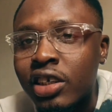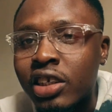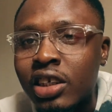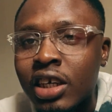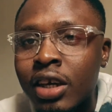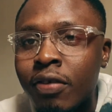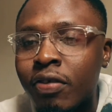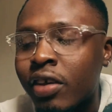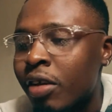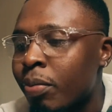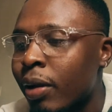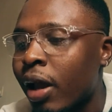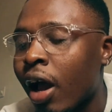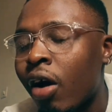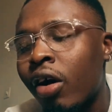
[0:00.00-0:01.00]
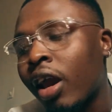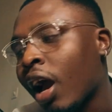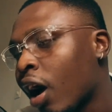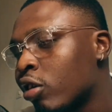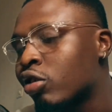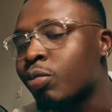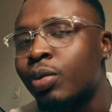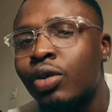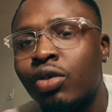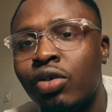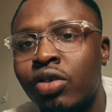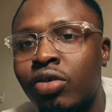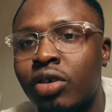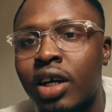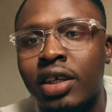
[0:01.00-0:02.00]
saved. They'll be like, okay, I'll support you the
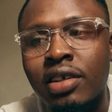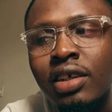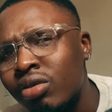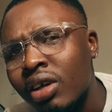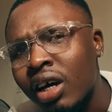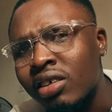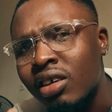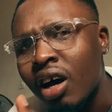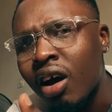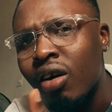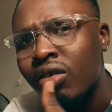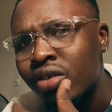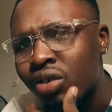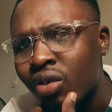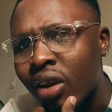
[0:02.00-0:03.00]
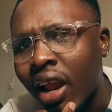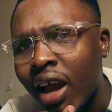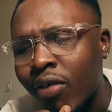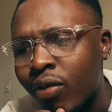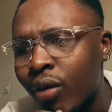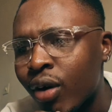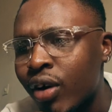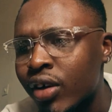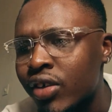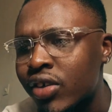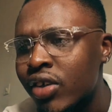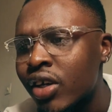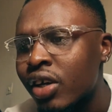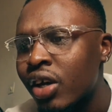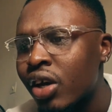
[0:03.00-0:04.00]
rest. That's how life works.
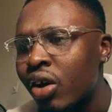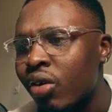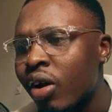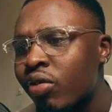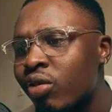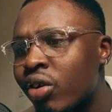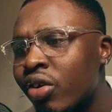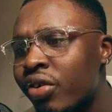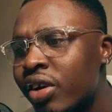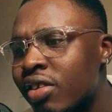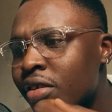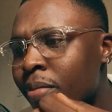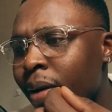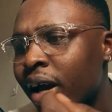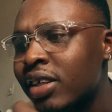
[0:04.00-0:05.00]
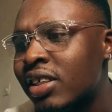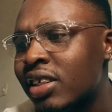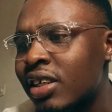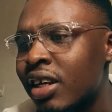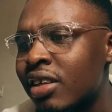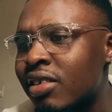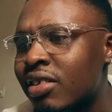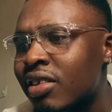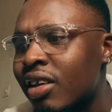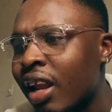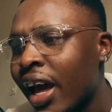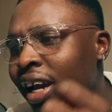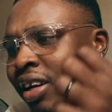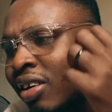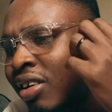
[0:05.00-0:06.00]
You have to create a mindset,
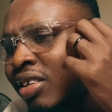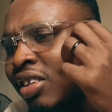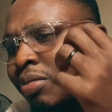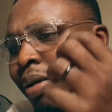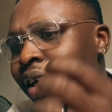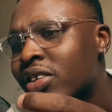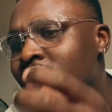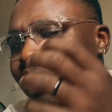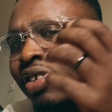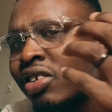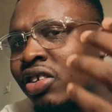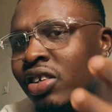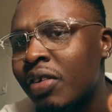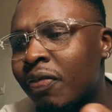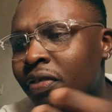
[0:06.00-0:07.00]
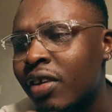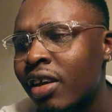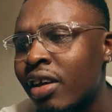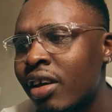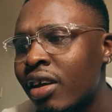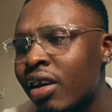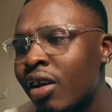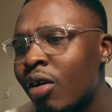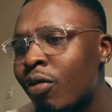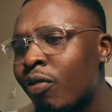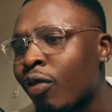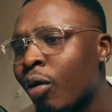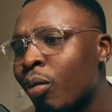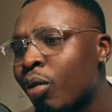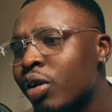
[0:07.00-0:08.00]
like create this mindset shift
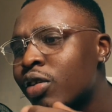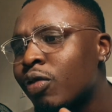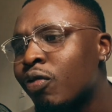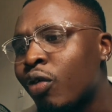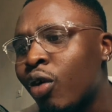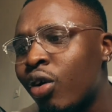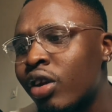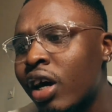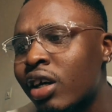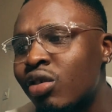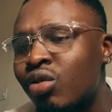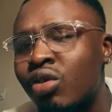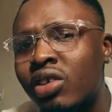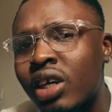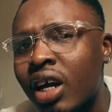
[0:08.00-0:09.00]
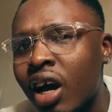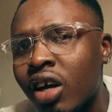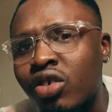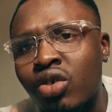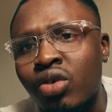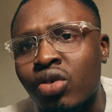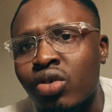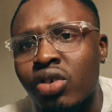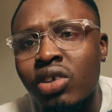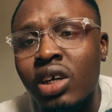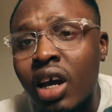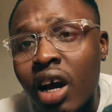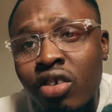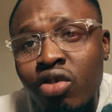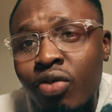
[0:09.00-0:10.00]
from waiting for others to take action.
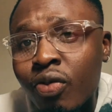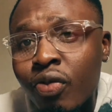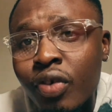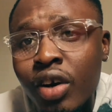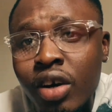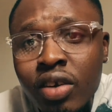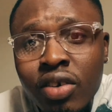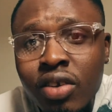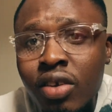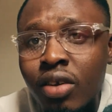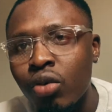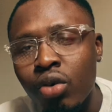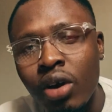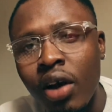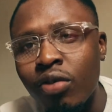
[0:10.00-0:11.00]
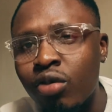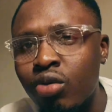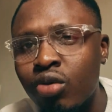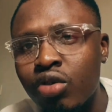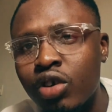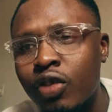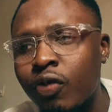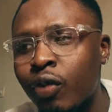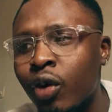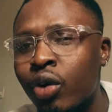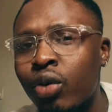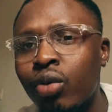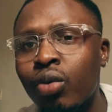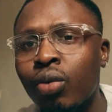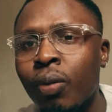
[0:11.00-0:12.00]
Take action first. You have to do this for
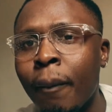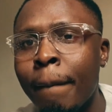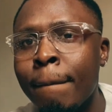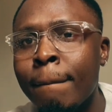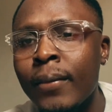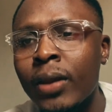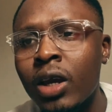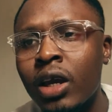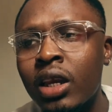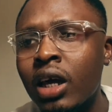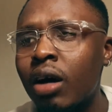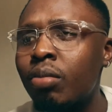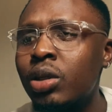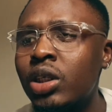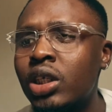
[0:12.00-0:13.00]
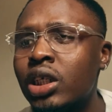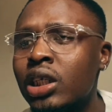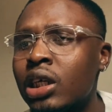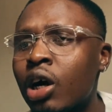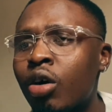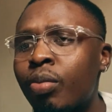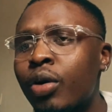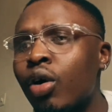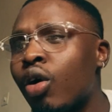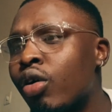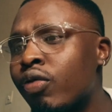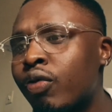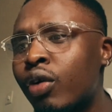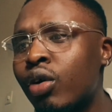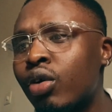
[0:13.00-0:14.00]
you. And that being said, that will be all
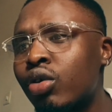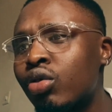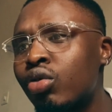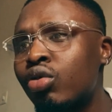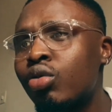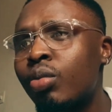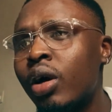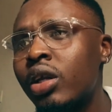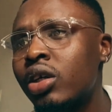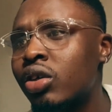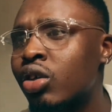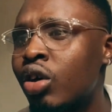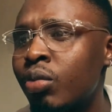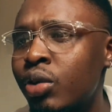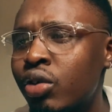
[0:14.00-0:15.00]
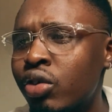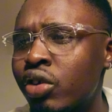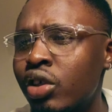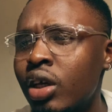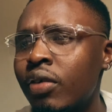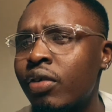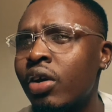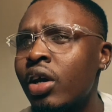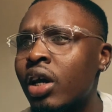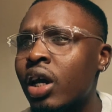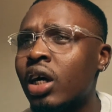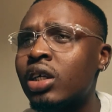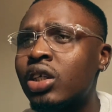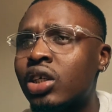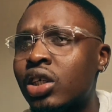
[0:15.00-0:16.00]
for nobody is coming to save you.
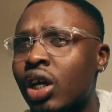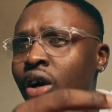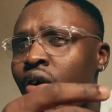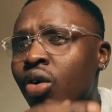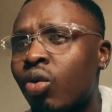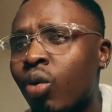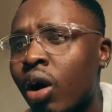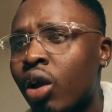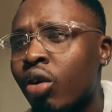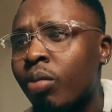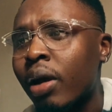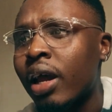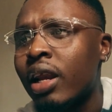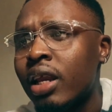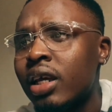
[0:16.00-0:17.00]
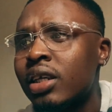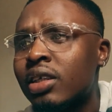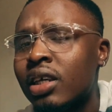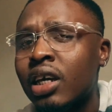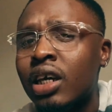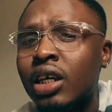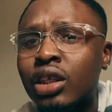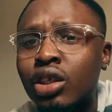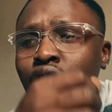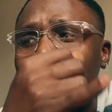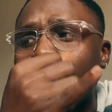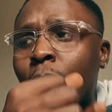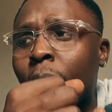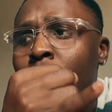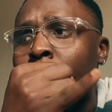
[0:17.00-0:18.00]
And the second one on my list is
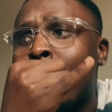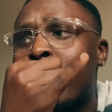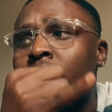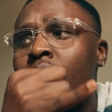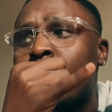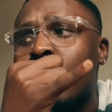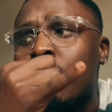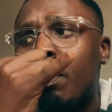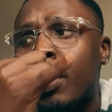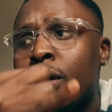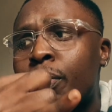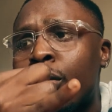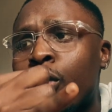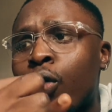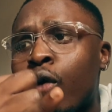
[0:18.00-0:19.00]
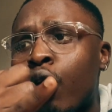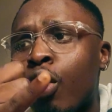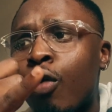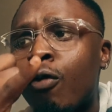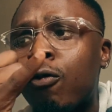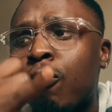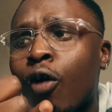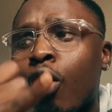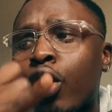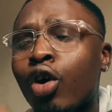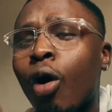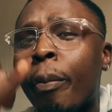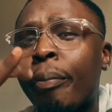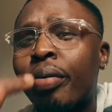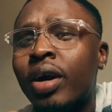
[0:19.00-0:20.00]
stop blaming people for
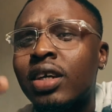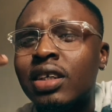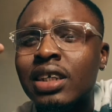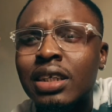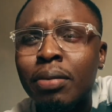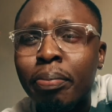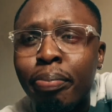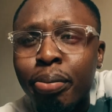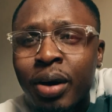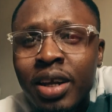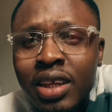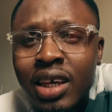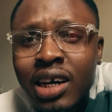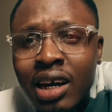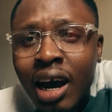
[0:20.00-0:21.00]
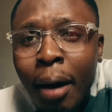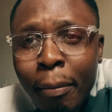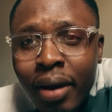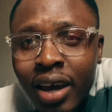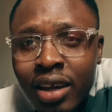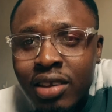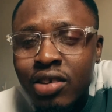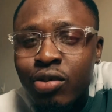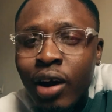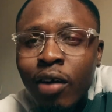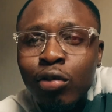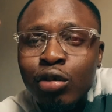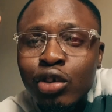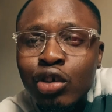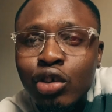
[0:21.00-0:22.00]
your present predicament. You have
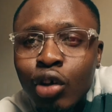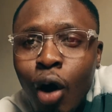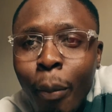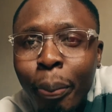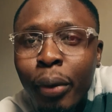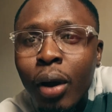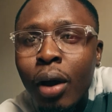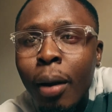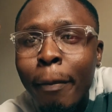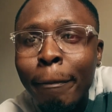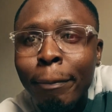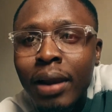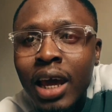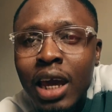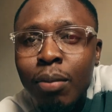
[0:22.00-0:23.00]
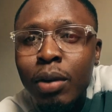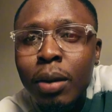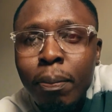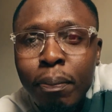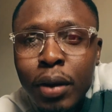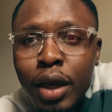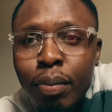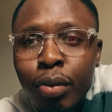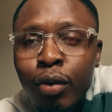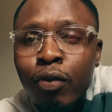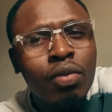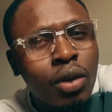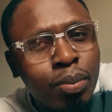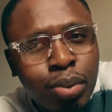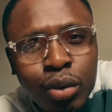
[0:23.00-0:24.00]
to stop blaming people.
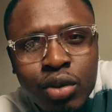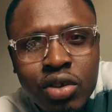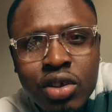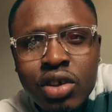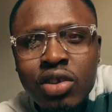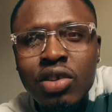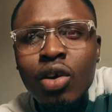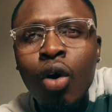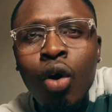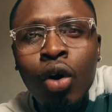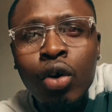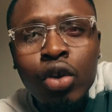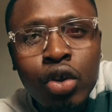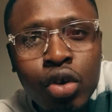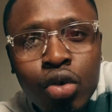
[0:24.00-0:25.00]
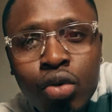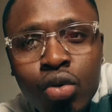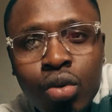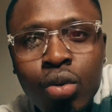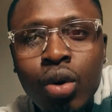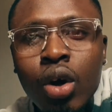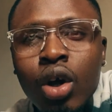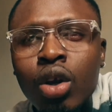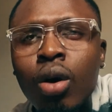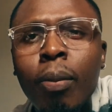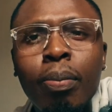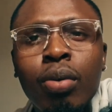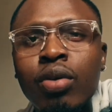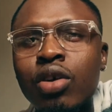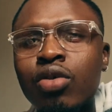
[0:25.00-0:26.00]
Put it on you. Don't
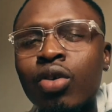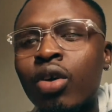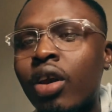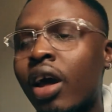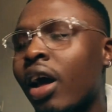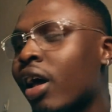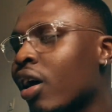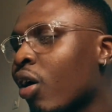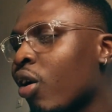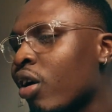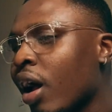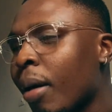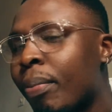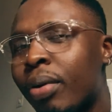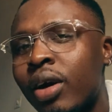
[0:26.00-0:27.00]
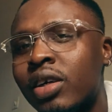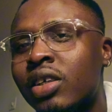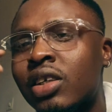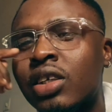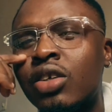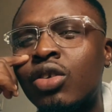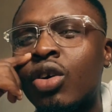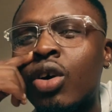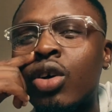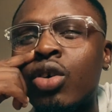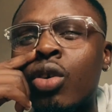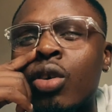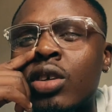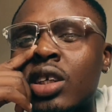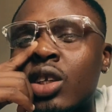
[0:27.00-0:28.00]
put it on other persons. Don't
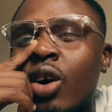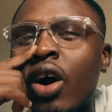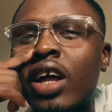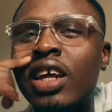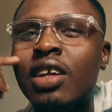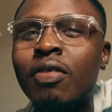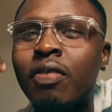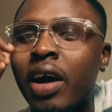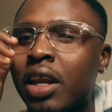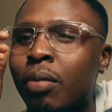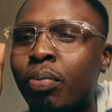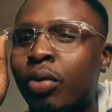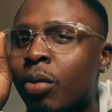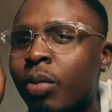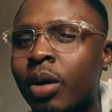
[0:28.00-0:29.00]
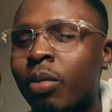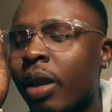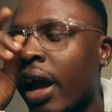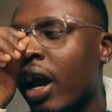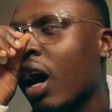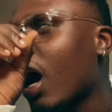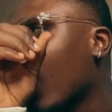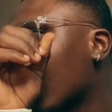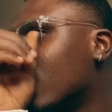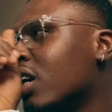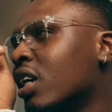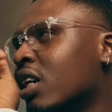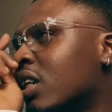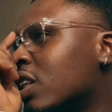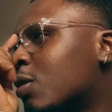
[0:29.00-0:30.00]
identify the problem like,
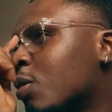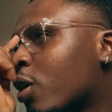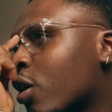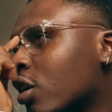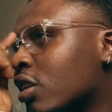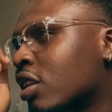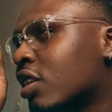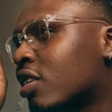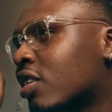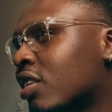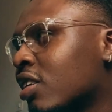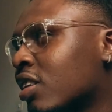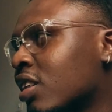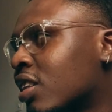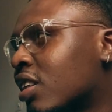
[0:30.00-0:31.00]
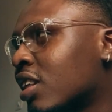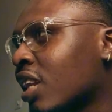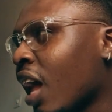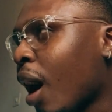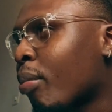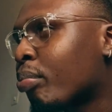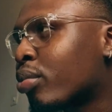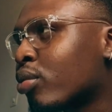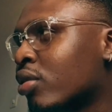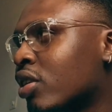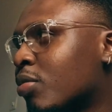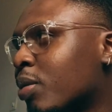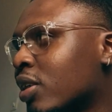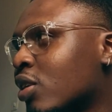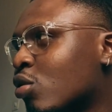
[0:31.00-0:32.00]
it's because this thing happened, this
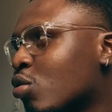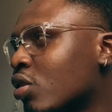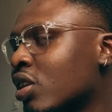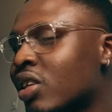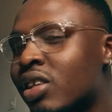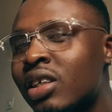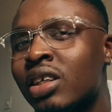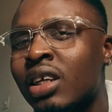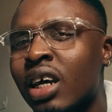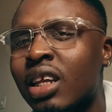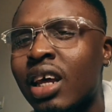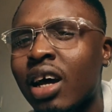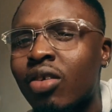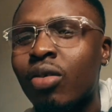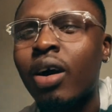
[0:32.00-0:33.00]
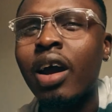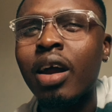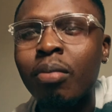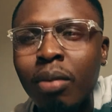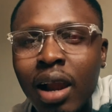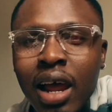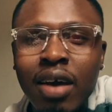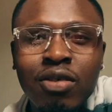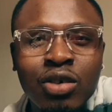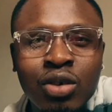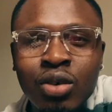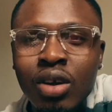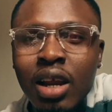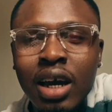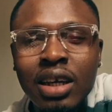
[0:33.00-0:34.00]
person do this thing, that's why my life is
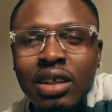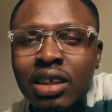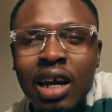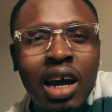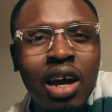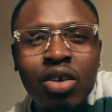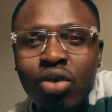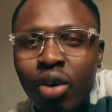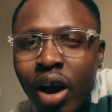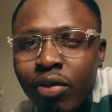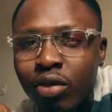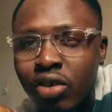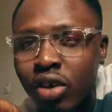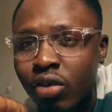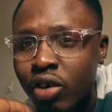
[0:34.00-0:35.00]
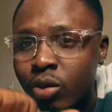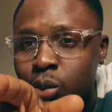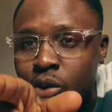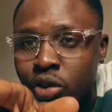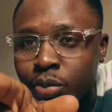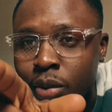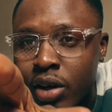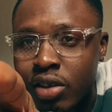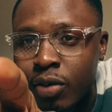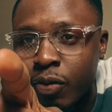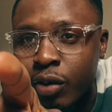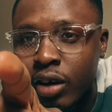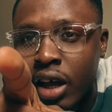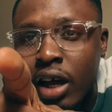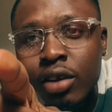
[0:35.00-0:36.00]
going like this. Now you have to take responsibility for
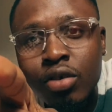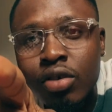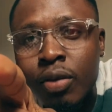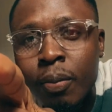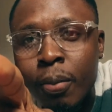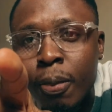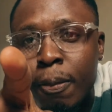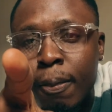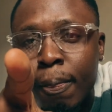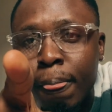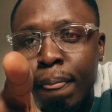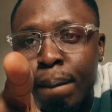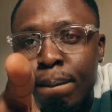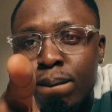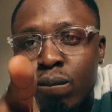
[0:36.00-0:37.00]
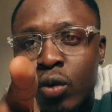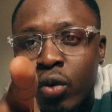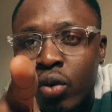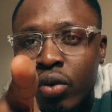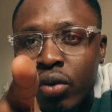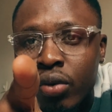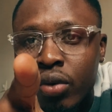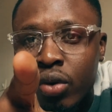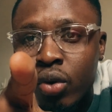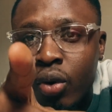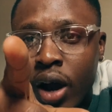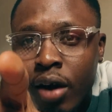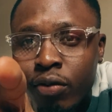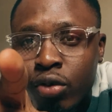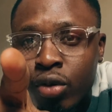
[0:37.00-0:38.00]
that. You
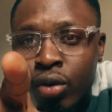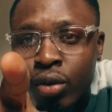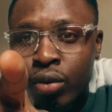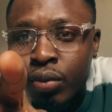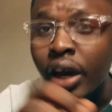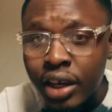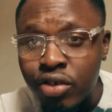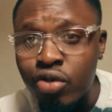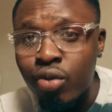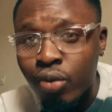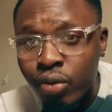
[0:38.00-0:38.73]
have to. Yes, you